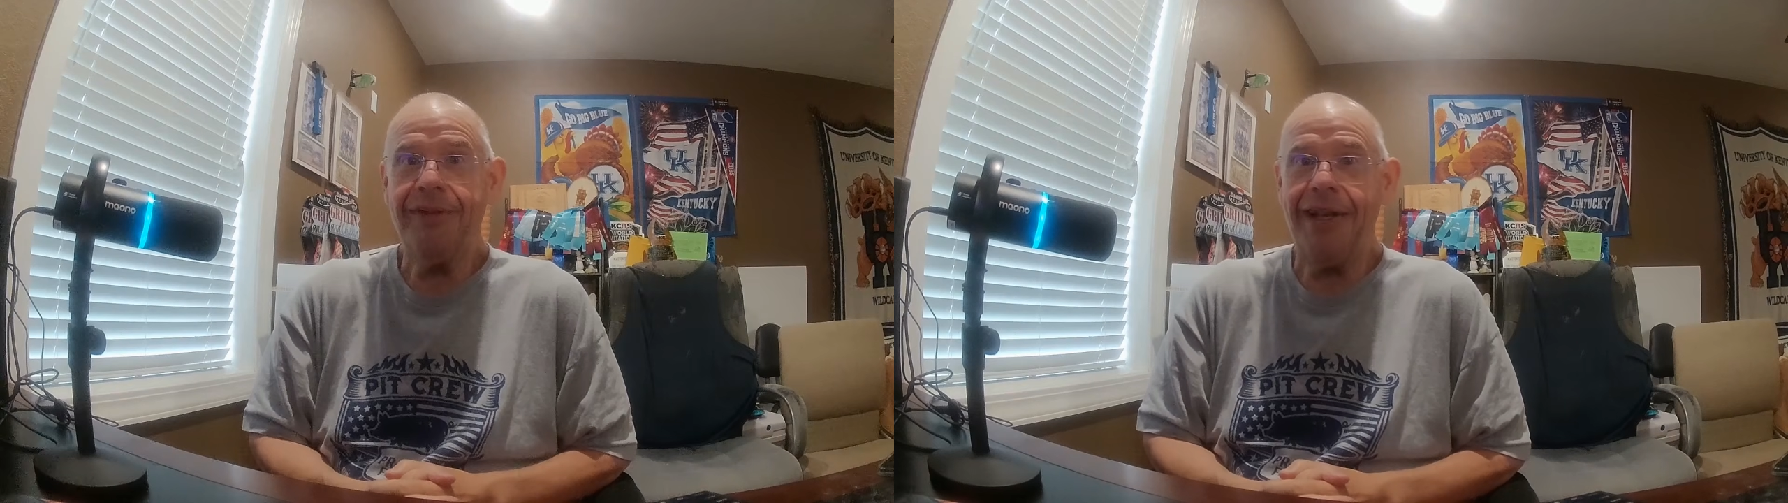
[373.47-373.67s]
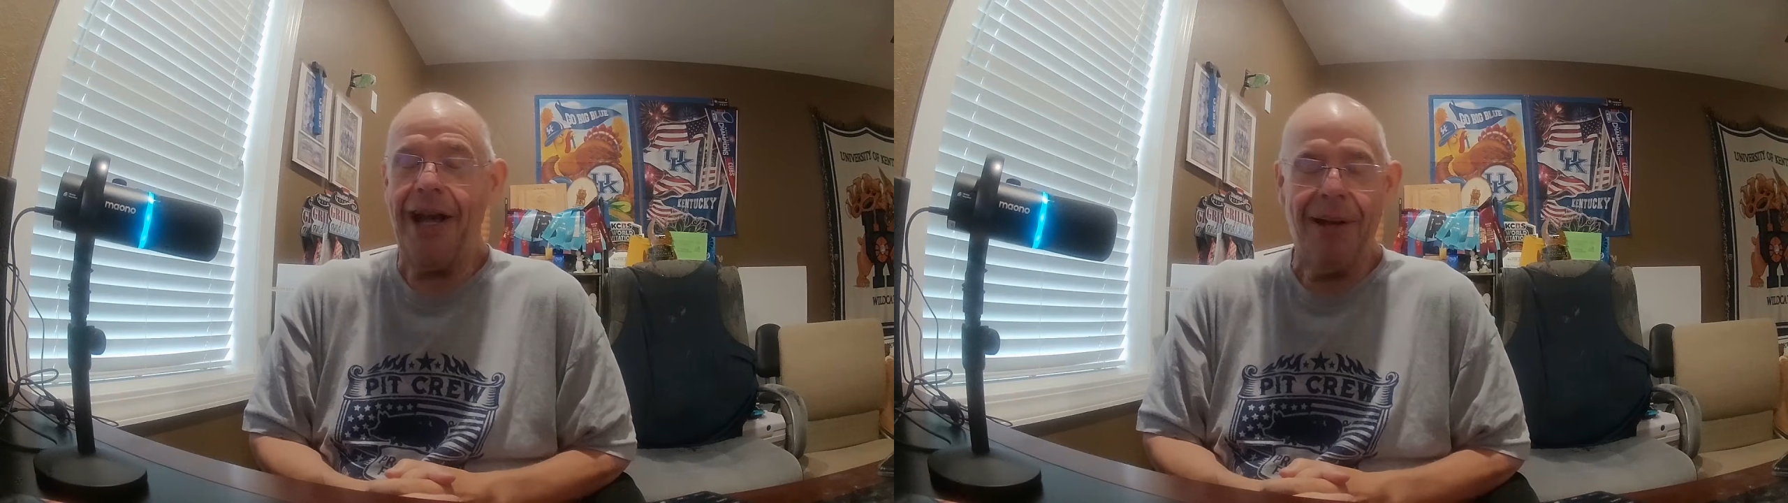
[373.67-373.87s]

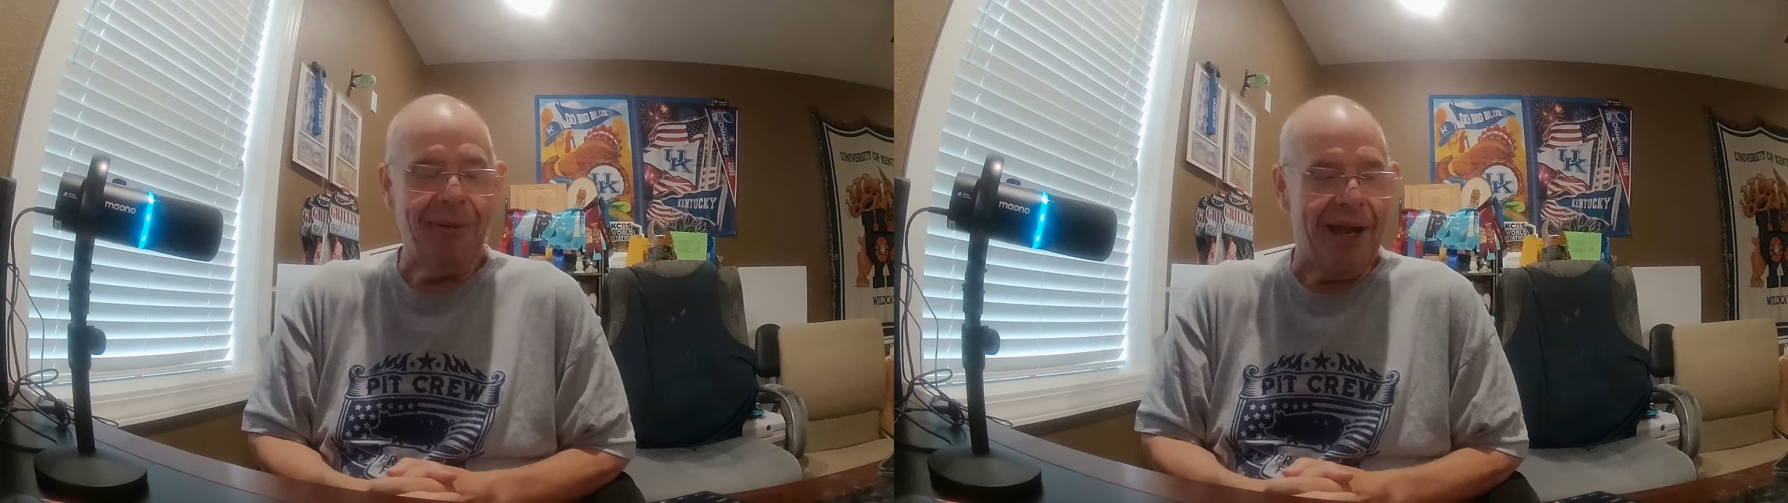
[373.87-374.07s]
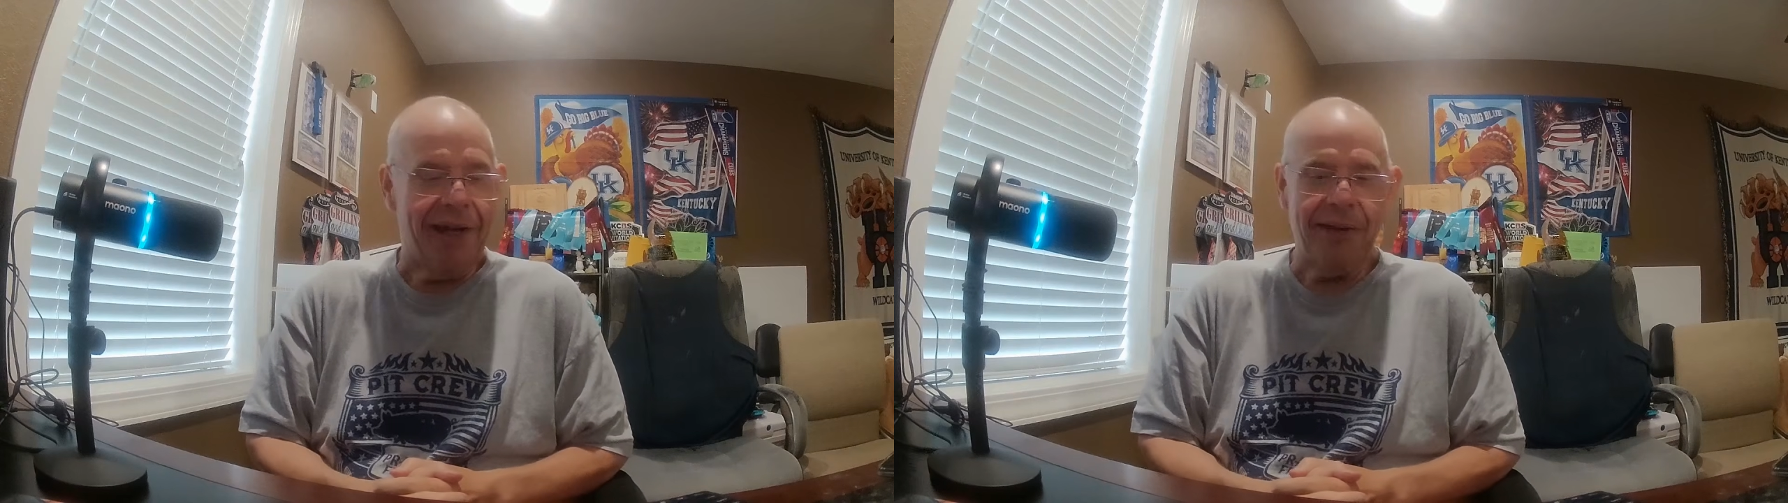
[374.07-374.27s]
Now, I'm
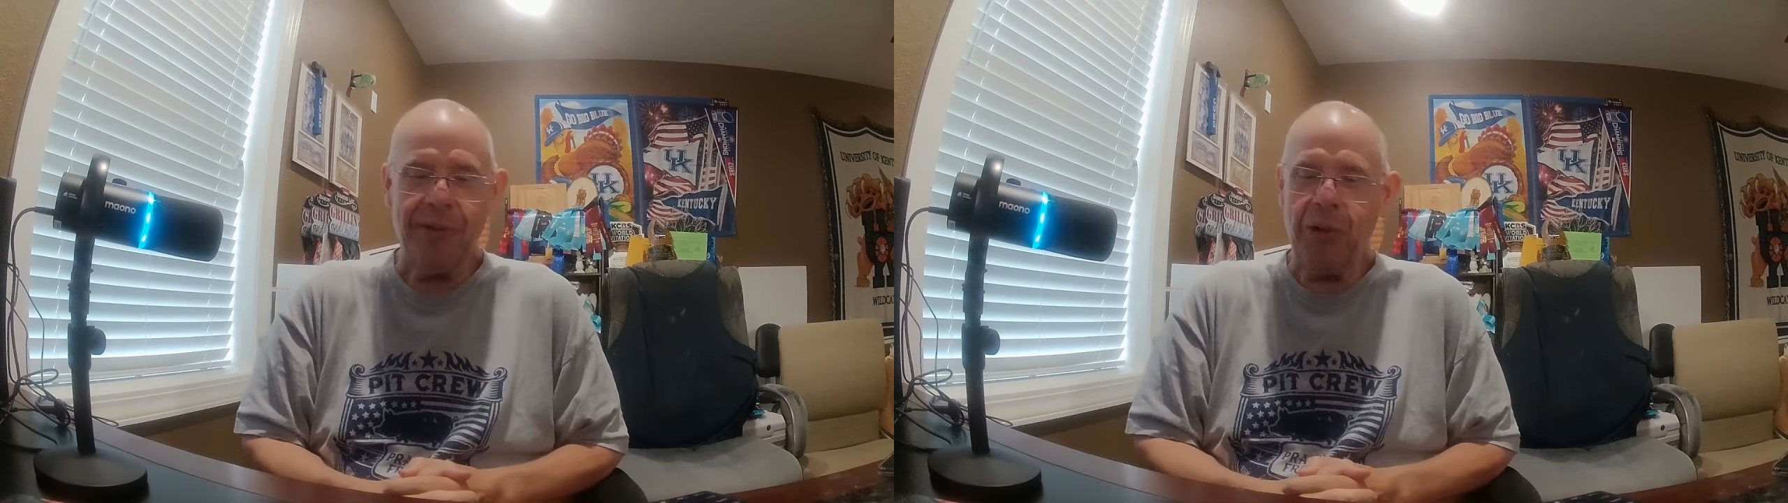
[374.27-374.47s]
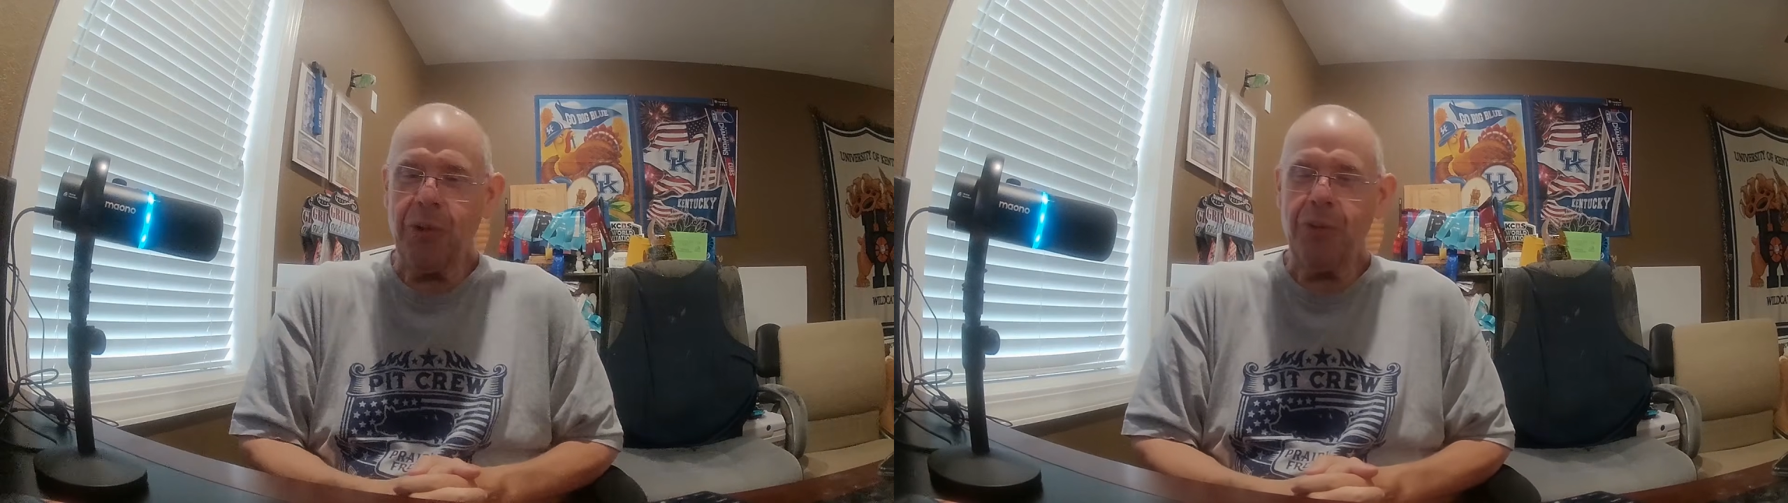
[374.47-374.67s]
not here to
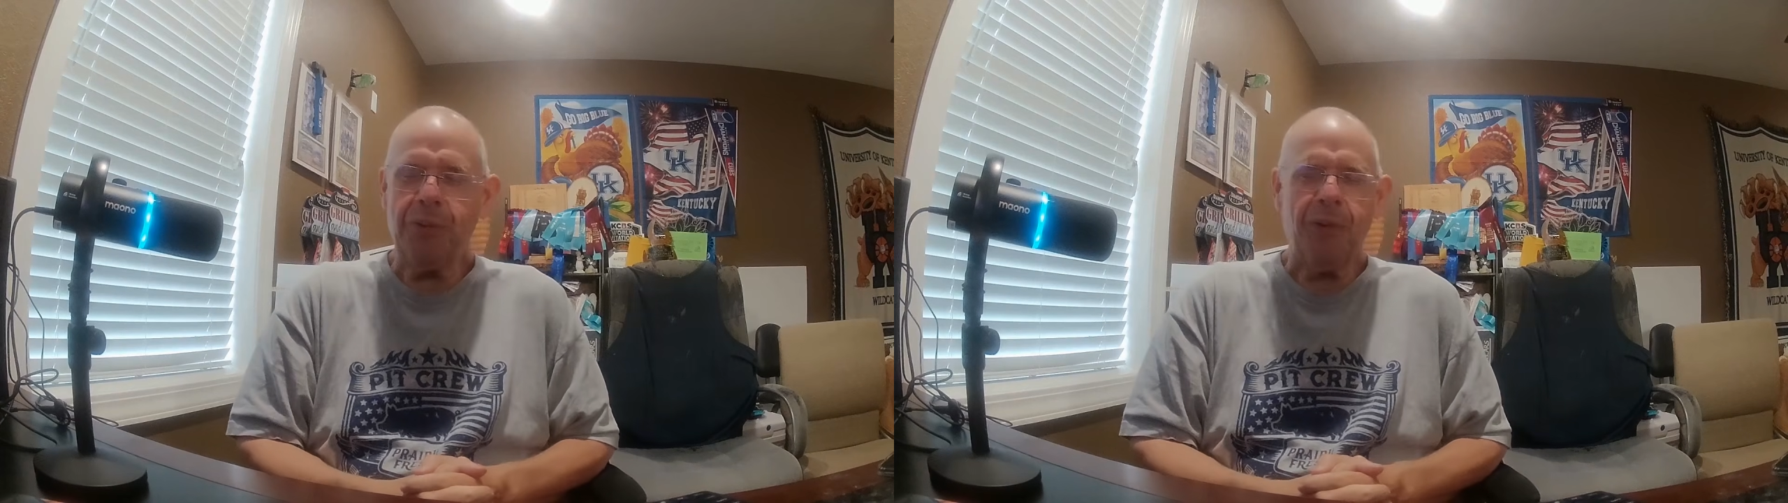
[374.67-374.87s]
throw